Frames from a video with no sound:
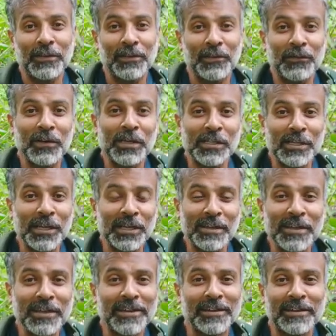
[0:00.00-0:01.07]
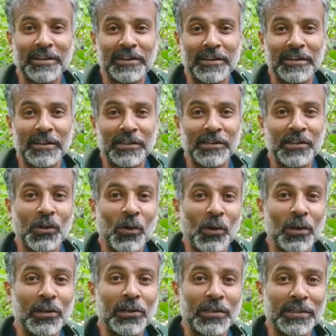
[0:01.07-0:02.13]
The first technique is
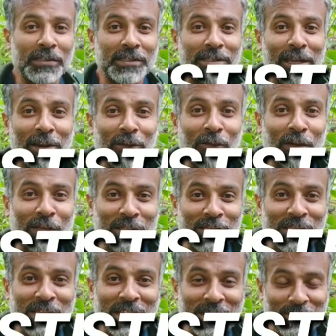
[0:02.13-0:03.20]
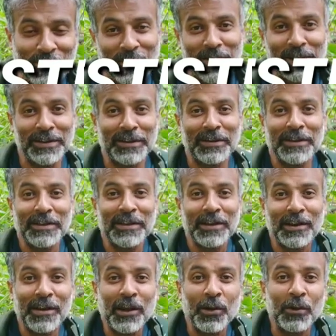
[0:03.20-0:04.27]
called self-esteem.
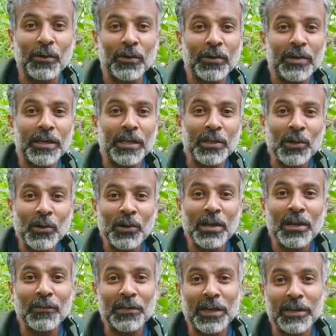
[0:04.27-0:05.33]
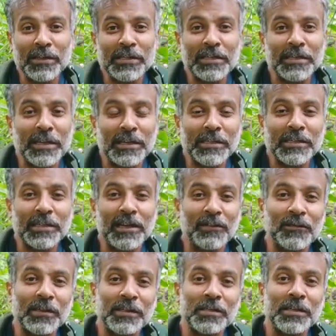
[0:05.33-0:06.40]
Now, in yoga, we understand
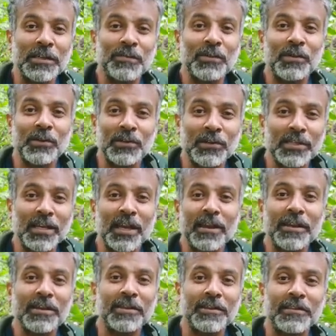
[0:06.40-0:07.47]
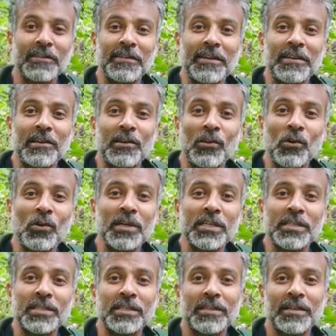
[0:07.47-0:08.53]
self-esteem to reside in the
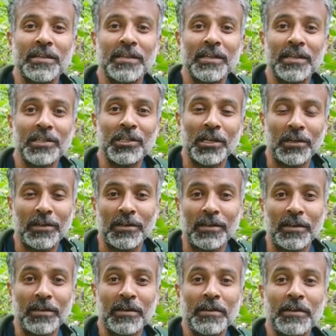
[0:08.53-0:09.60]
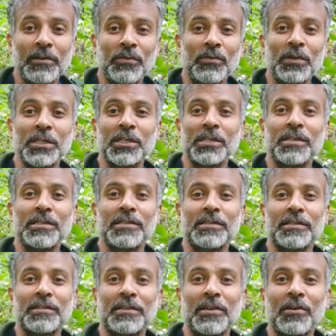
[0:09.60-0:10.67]
lowest chakra, which
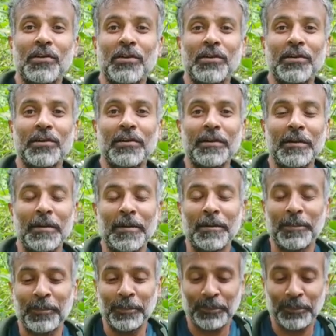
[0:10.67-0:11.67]
is your